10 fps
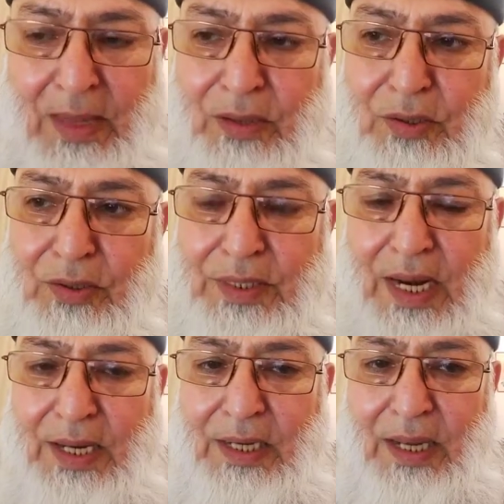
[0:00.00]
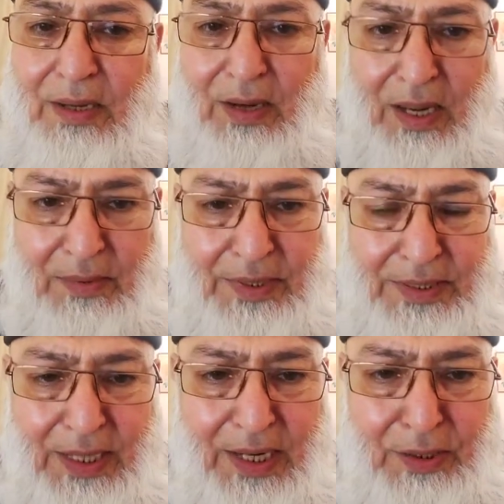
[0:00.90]
So I'll be
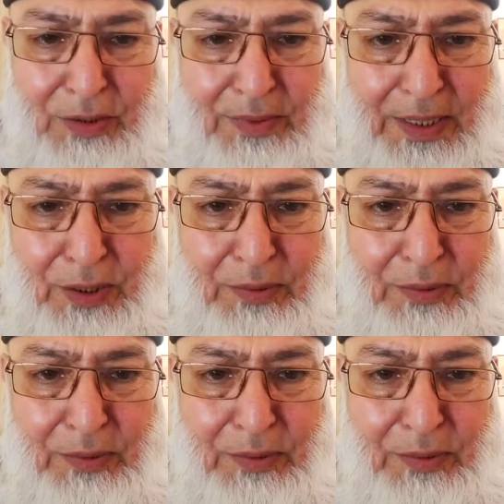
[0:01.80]
trying to make